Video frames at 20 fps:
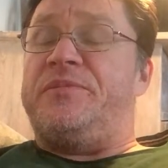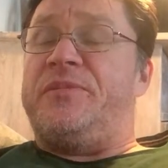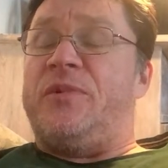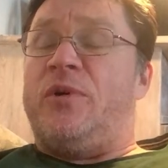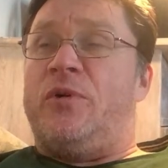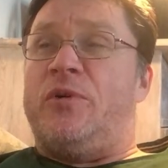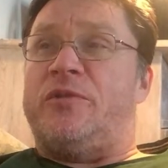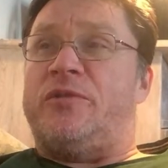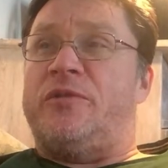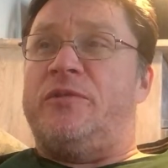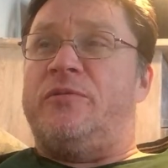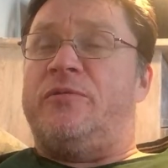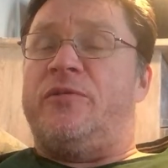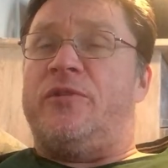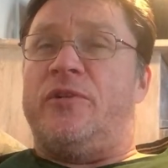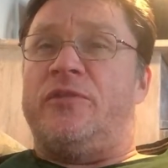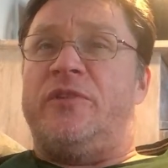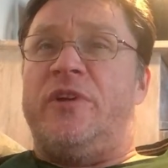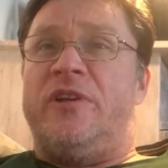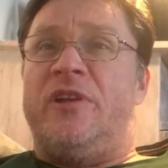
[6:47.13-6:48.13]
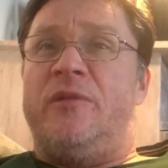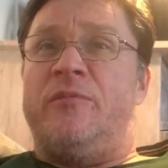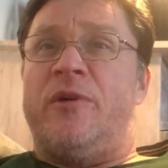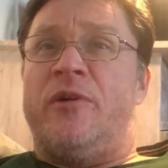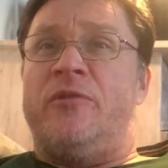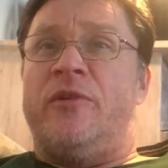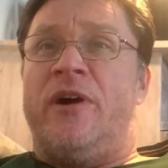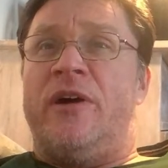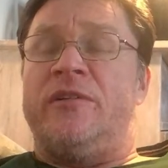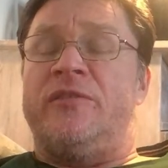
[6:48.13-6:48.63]
also continuing my
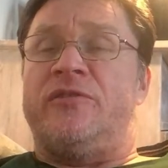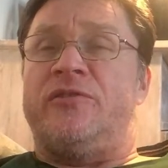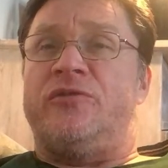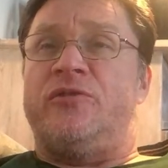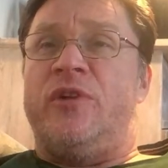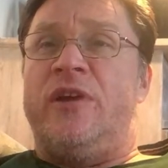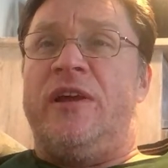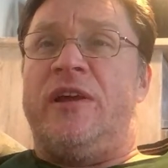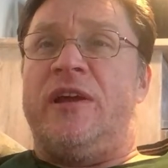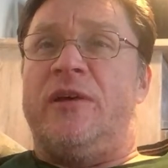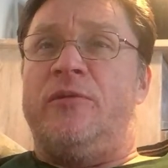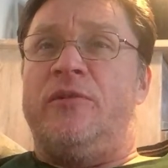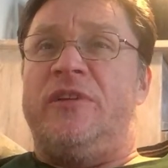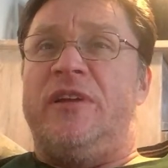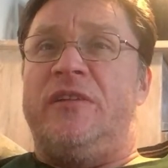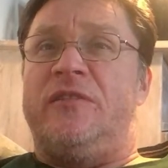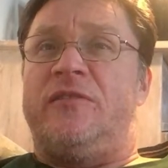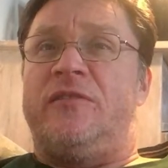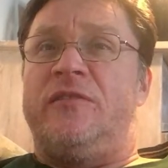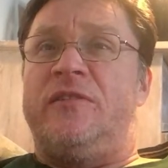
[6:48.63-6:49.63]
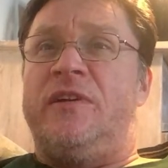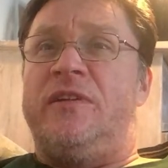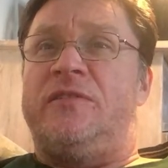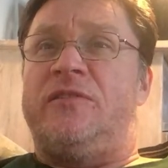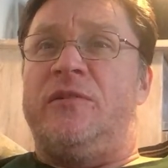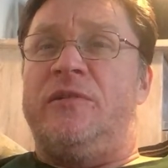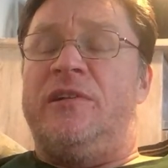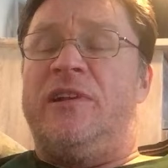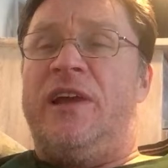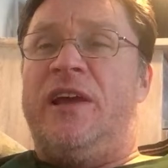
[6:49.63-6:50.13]
run streak. I did
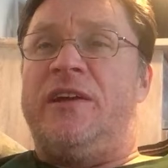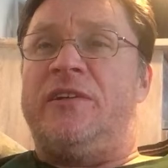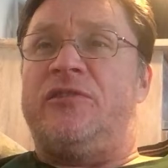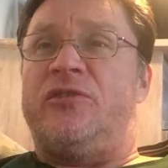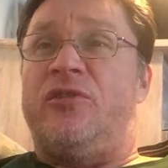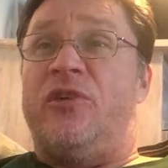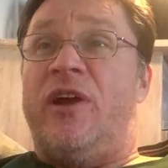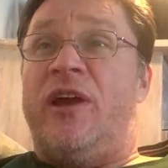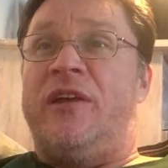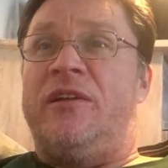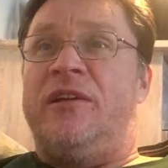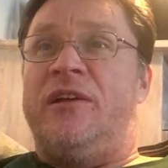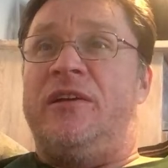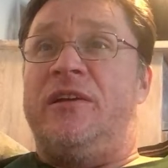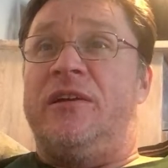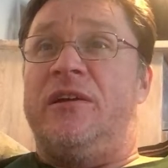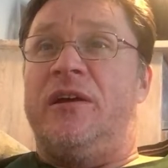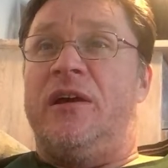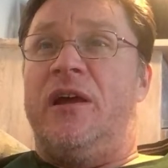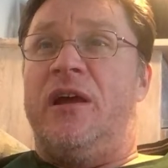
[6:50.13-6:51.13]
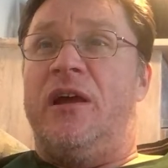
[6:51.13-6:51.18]
some leg training.